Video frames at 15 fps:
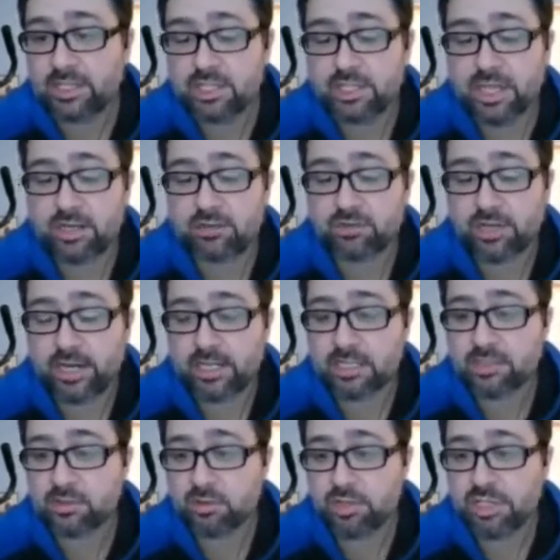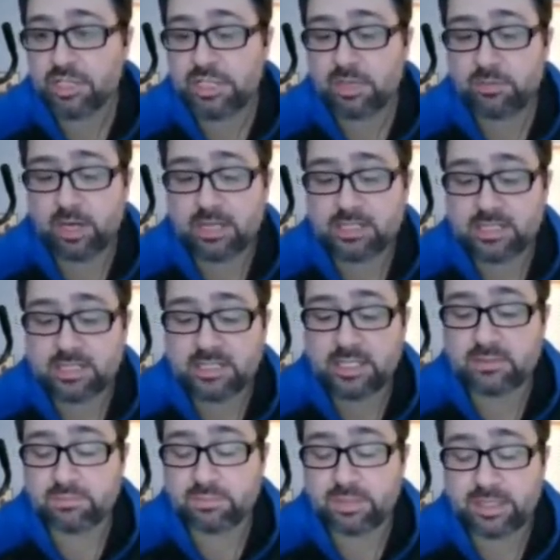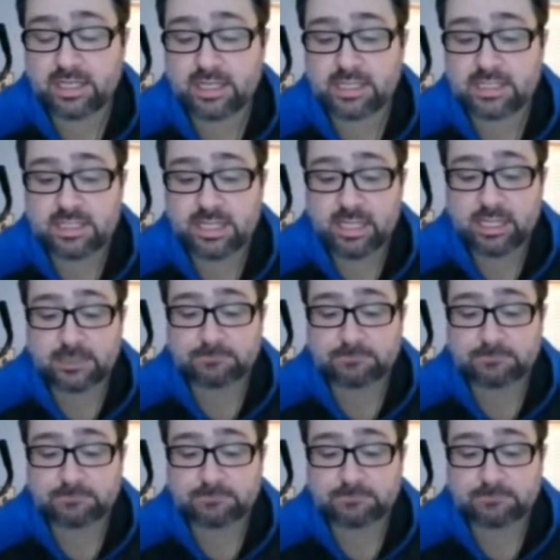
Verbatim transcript: the Shadow Dragons or GT bosses team, because